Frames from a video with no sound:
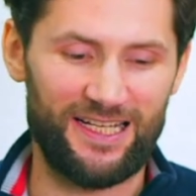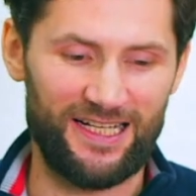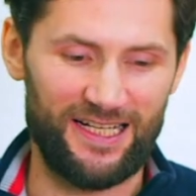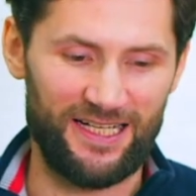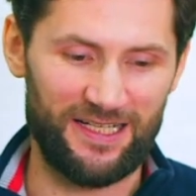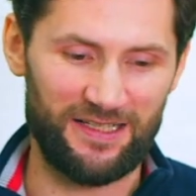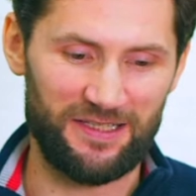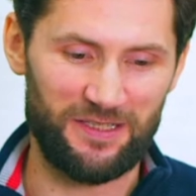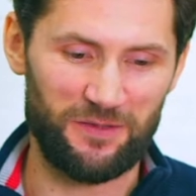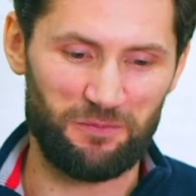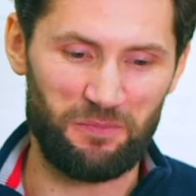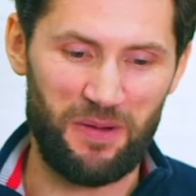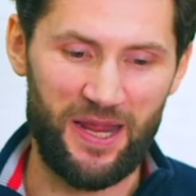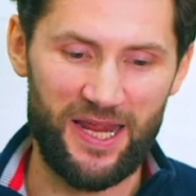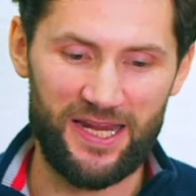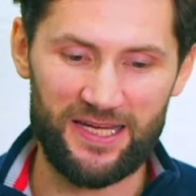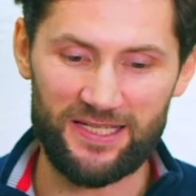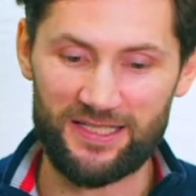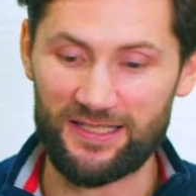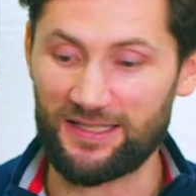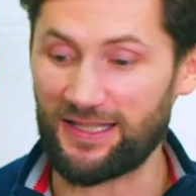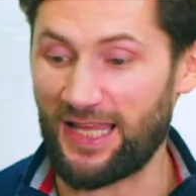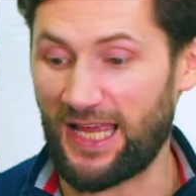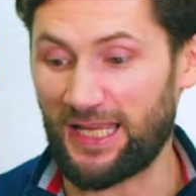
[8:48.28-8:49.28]

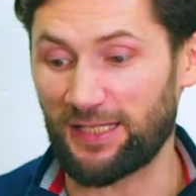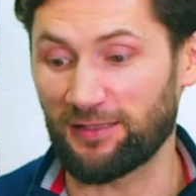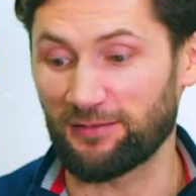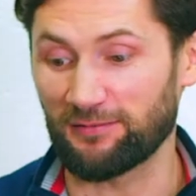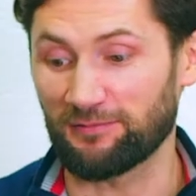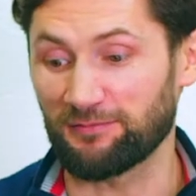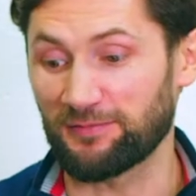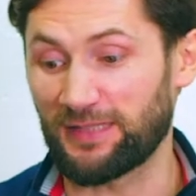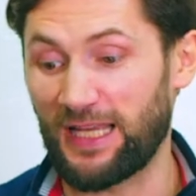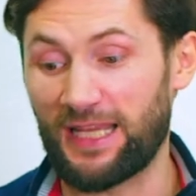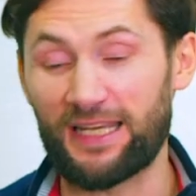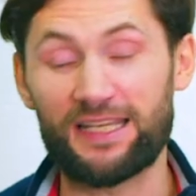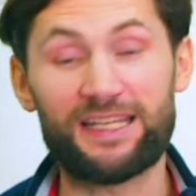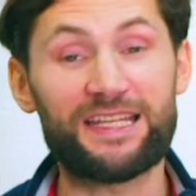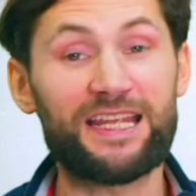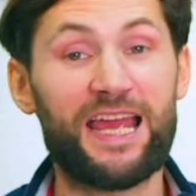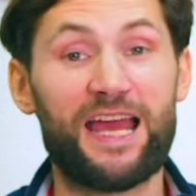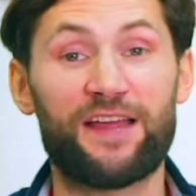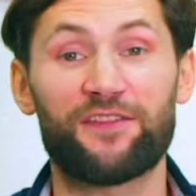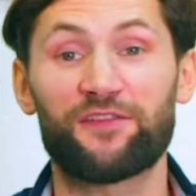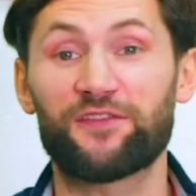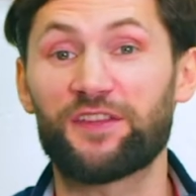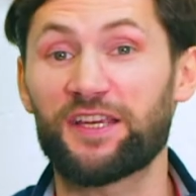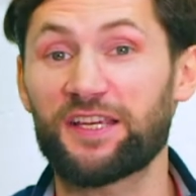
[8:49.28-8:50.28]
space, then
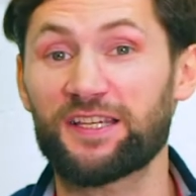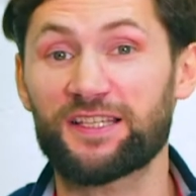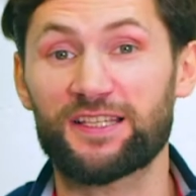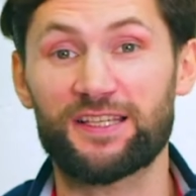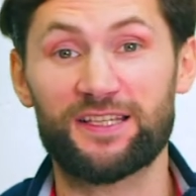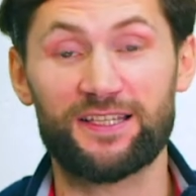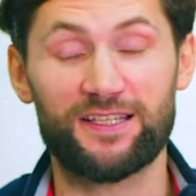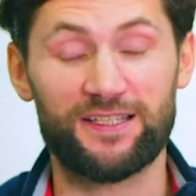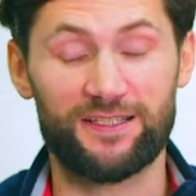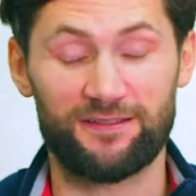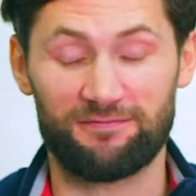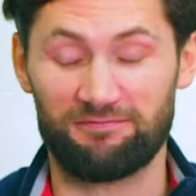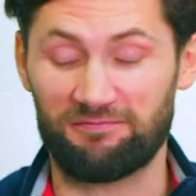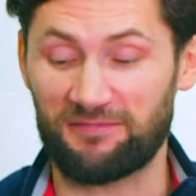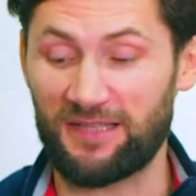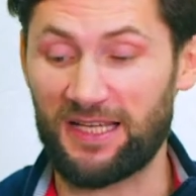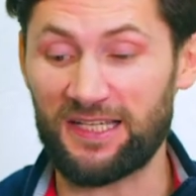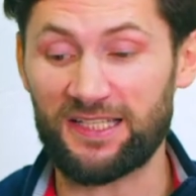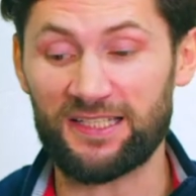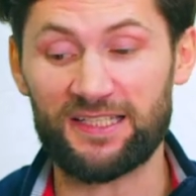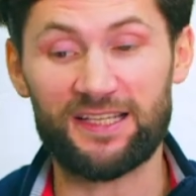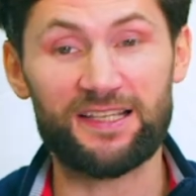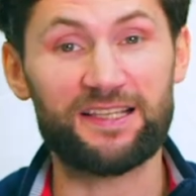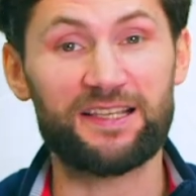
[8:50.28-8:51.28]
yeah, this
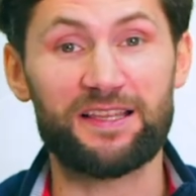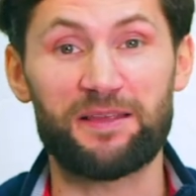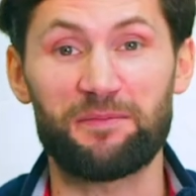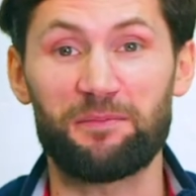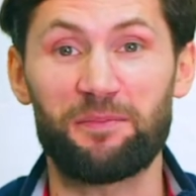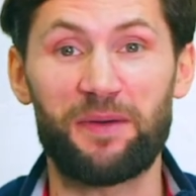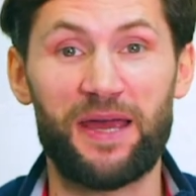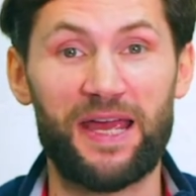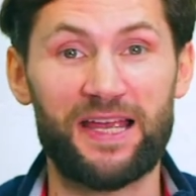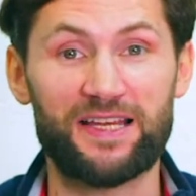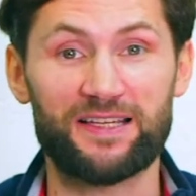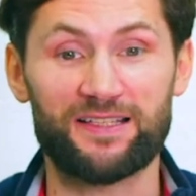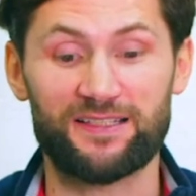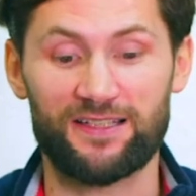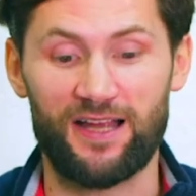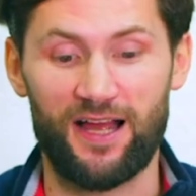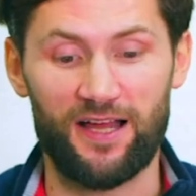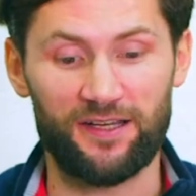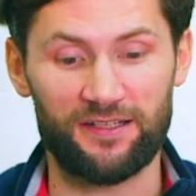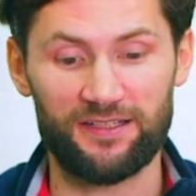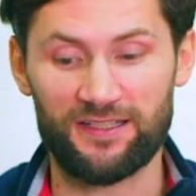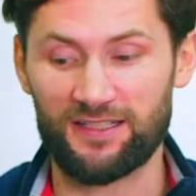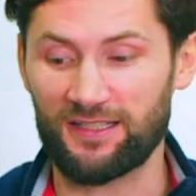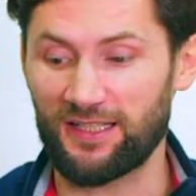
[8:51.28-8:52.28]
is the best.
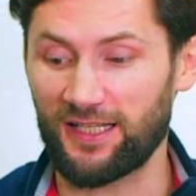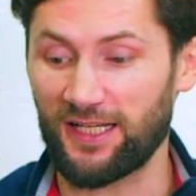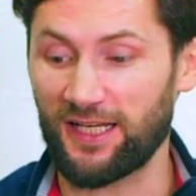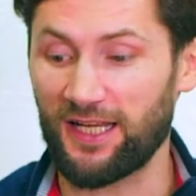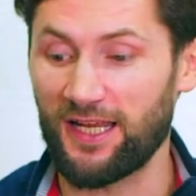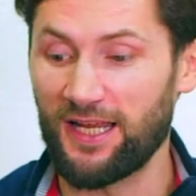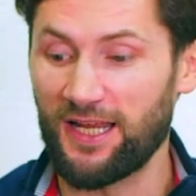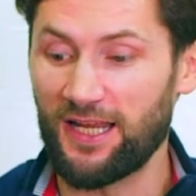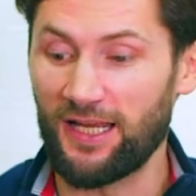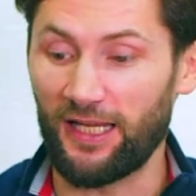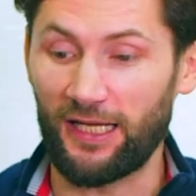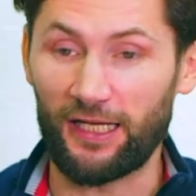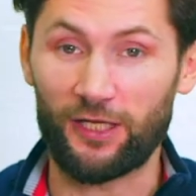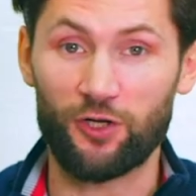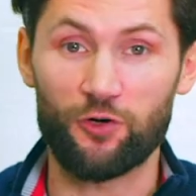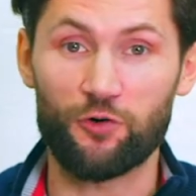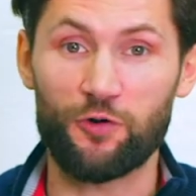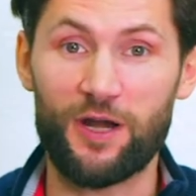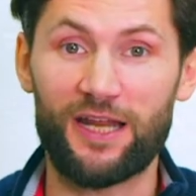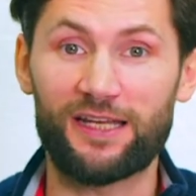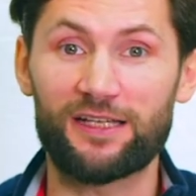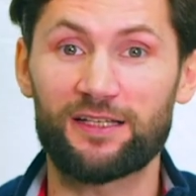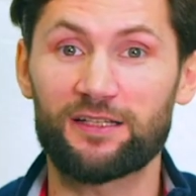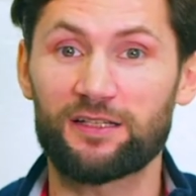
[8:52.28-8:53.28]
Honestly, a
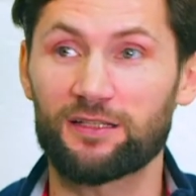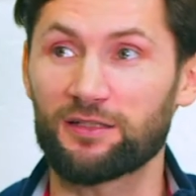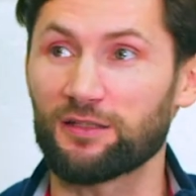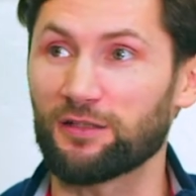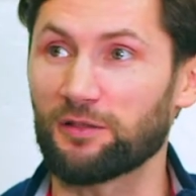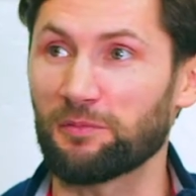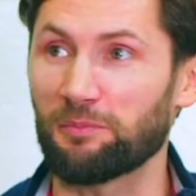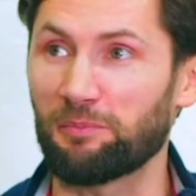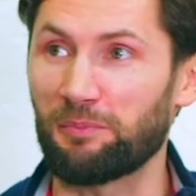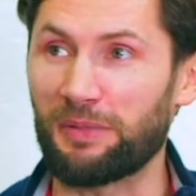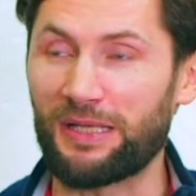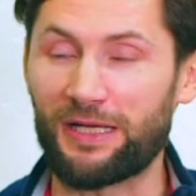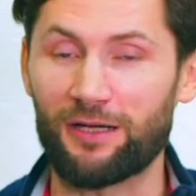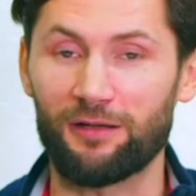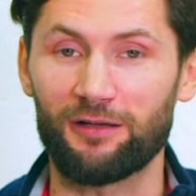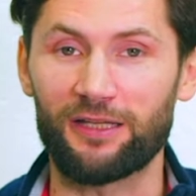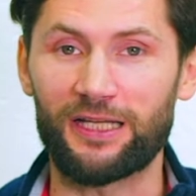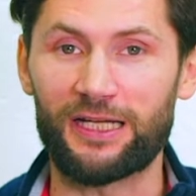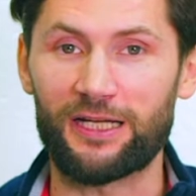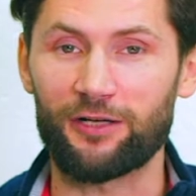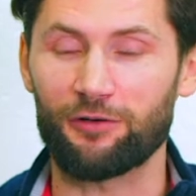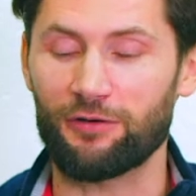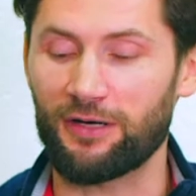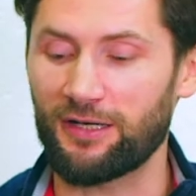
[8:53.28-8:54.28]
credit to Peter
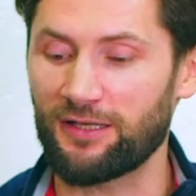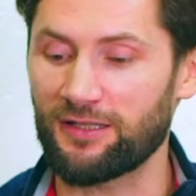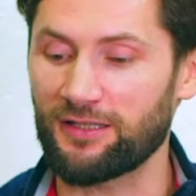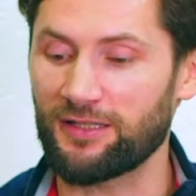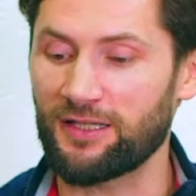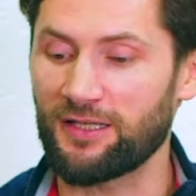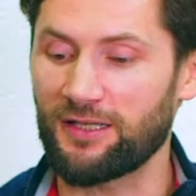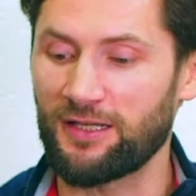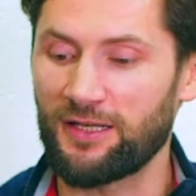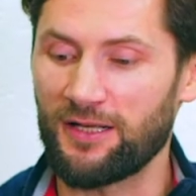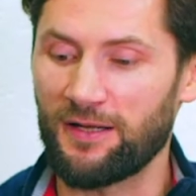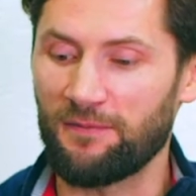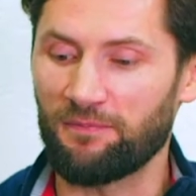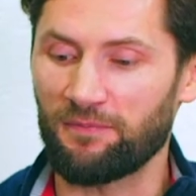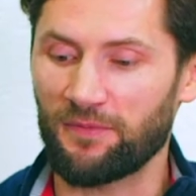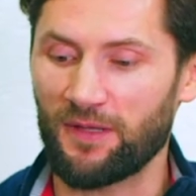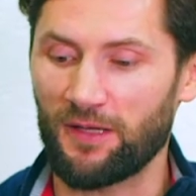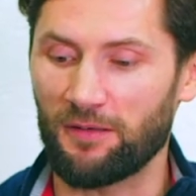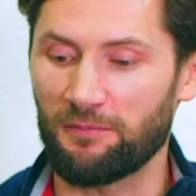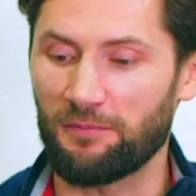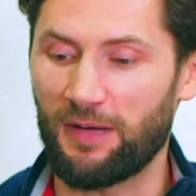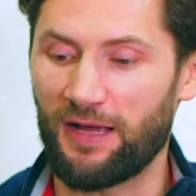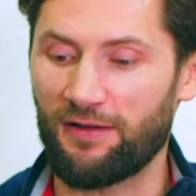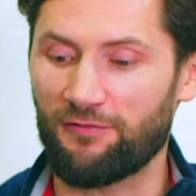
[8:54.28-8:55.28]
Lindgrend,
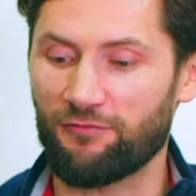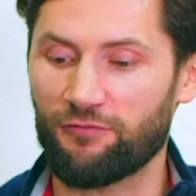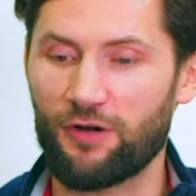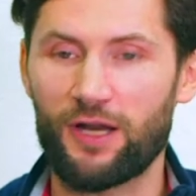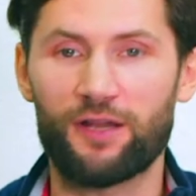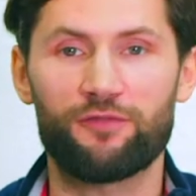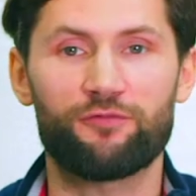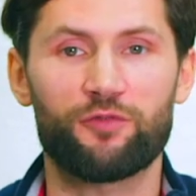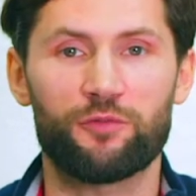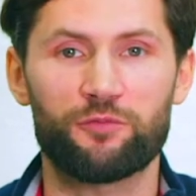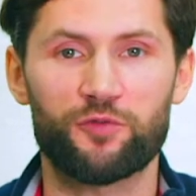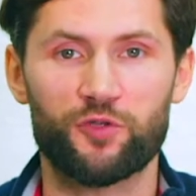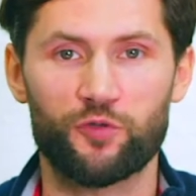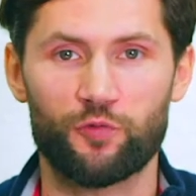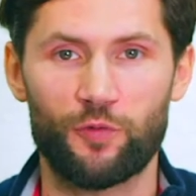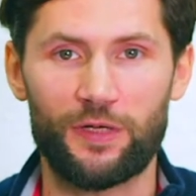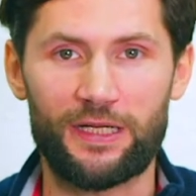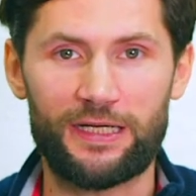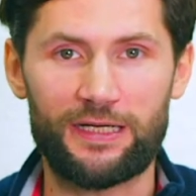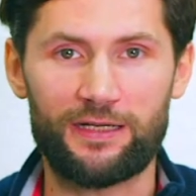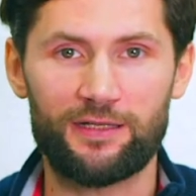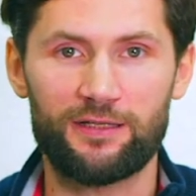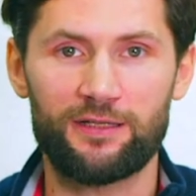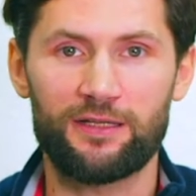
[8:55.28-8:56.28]
and my friend from
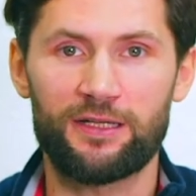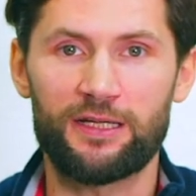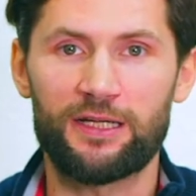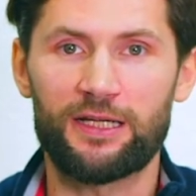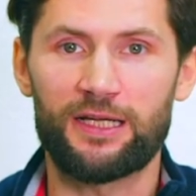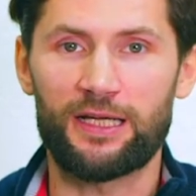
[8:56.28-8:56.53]
Sweden.